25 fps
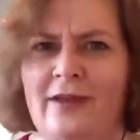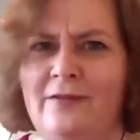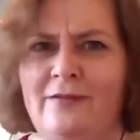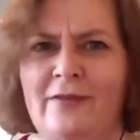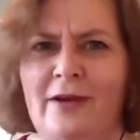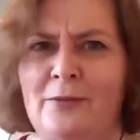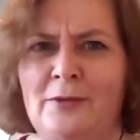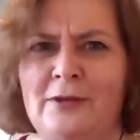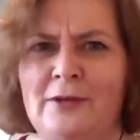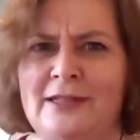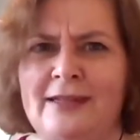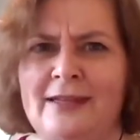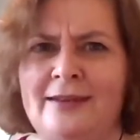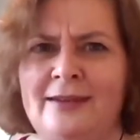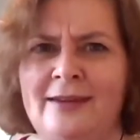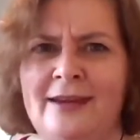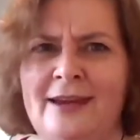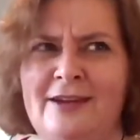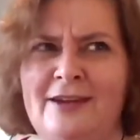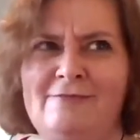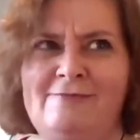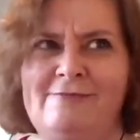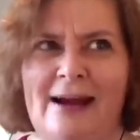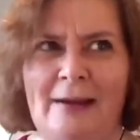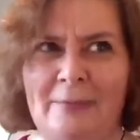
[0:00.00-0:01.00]
If I were to
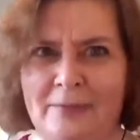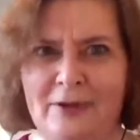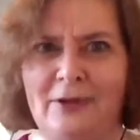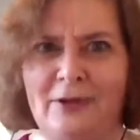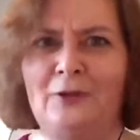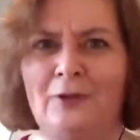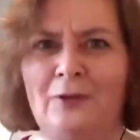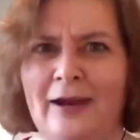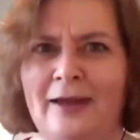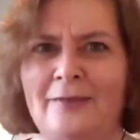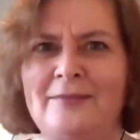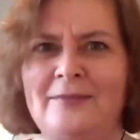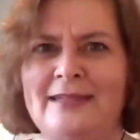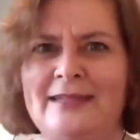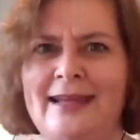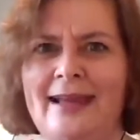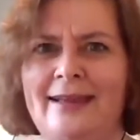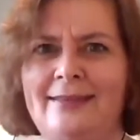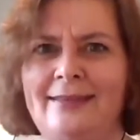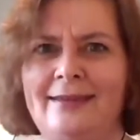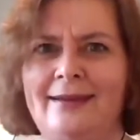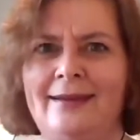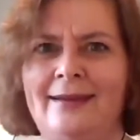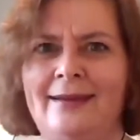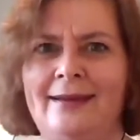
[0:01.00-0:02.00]
wrap it all up
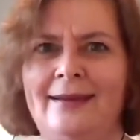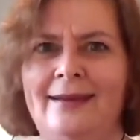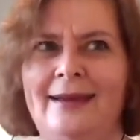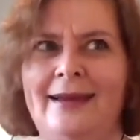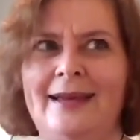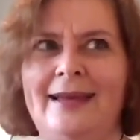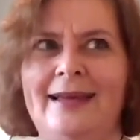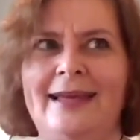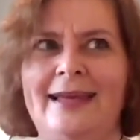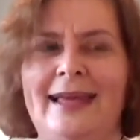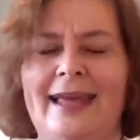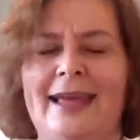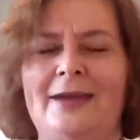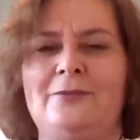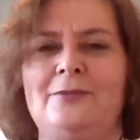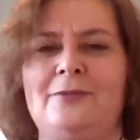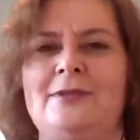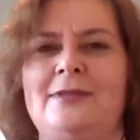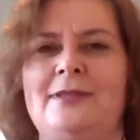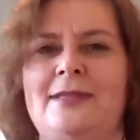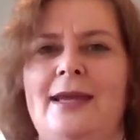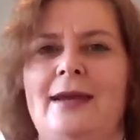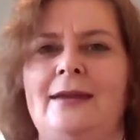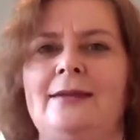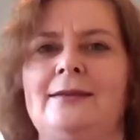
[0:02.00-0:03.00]
together, it was
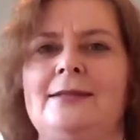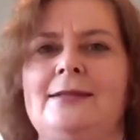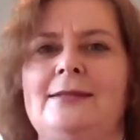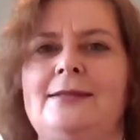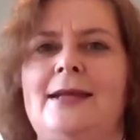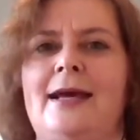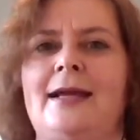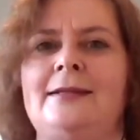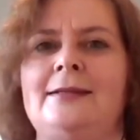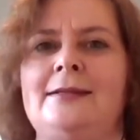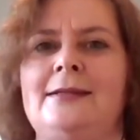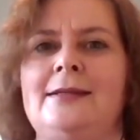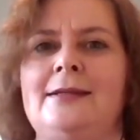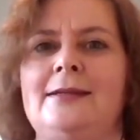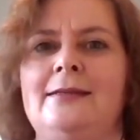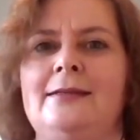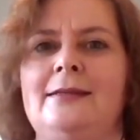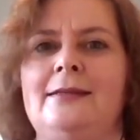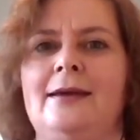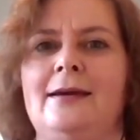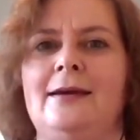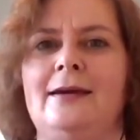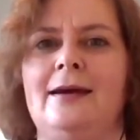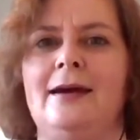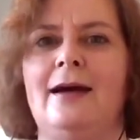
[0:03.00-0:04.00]
the understanding
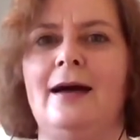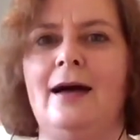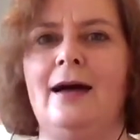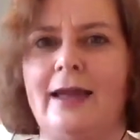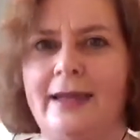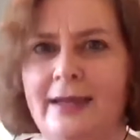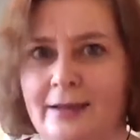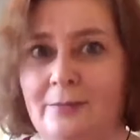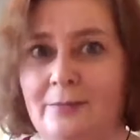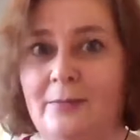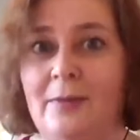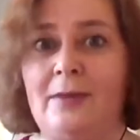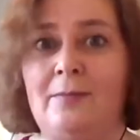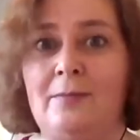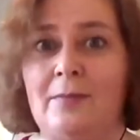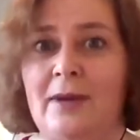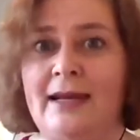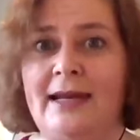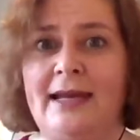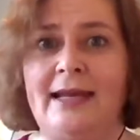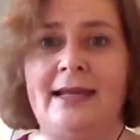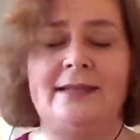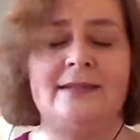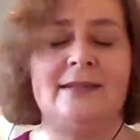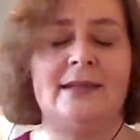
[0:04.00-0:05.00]
that I can meet my
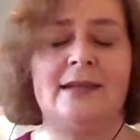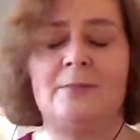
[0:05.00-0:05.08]
needs.